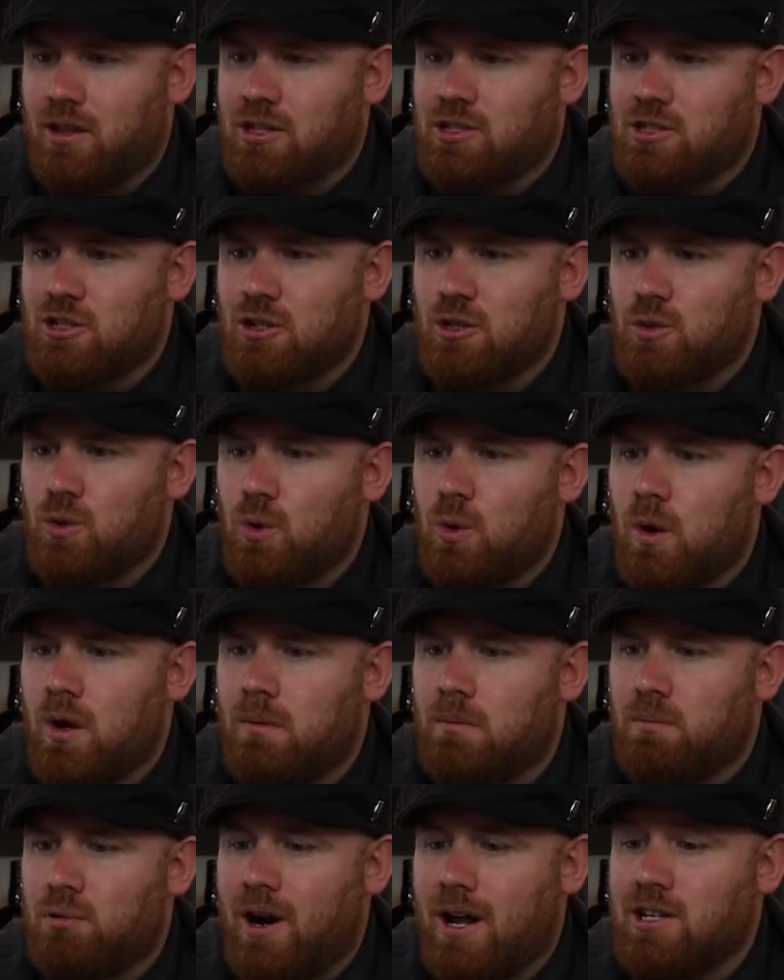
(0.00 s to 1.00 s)
this new
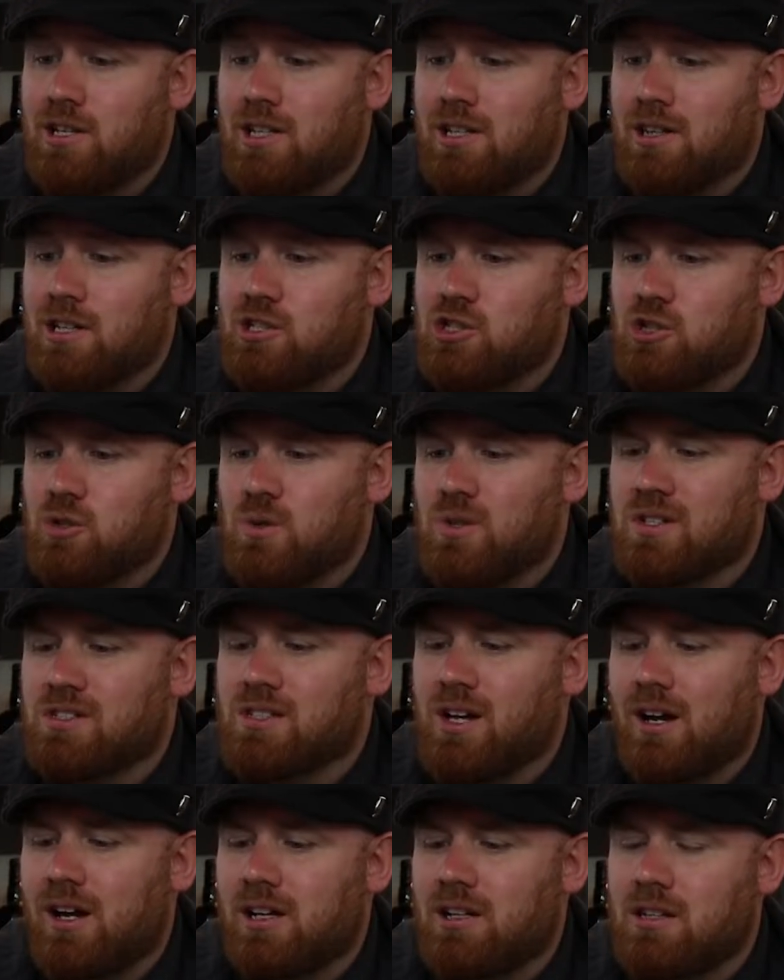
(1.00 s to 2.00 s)
branding, this new
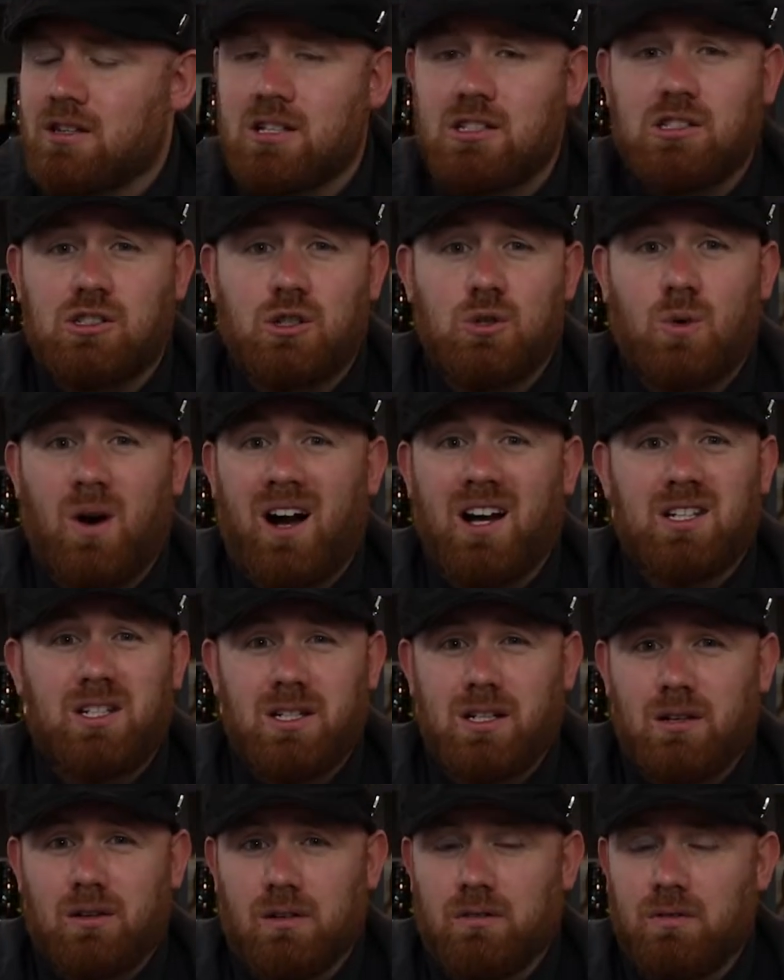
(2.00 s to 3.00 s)
design, and this new
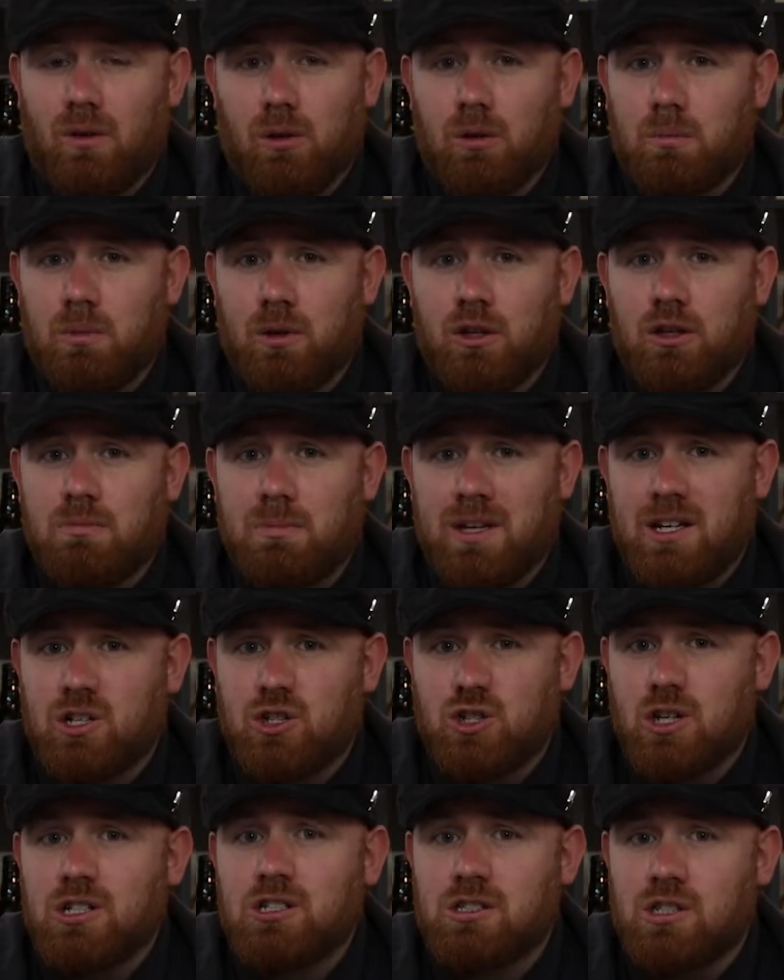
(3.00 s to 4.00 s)
idea of Old Perth being
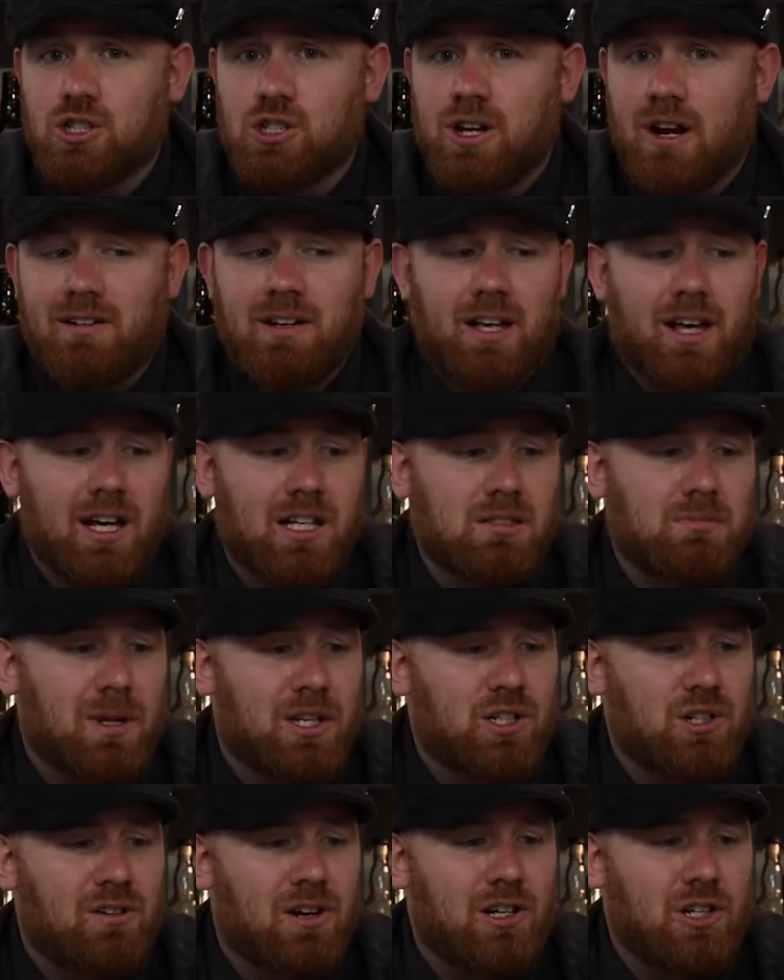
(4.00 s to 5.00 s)
just the sherry cask
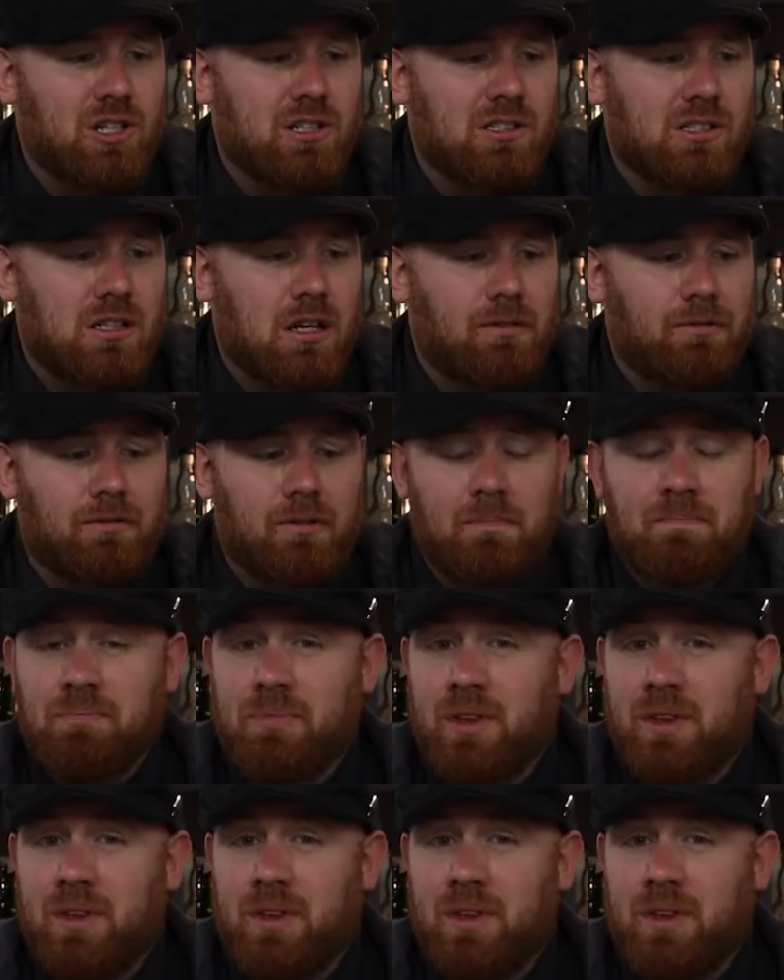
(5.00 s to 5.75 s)
maturation stuff.